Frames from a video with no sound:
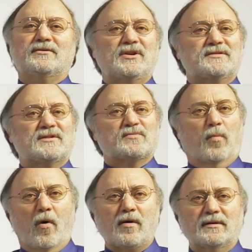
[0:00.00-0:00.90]
Jesus
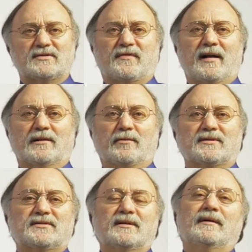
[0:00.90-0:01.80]
warned his
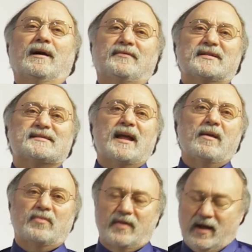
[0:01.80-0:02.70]
followers of the
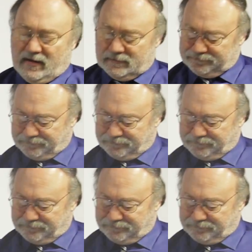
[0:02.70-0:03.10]
same thing.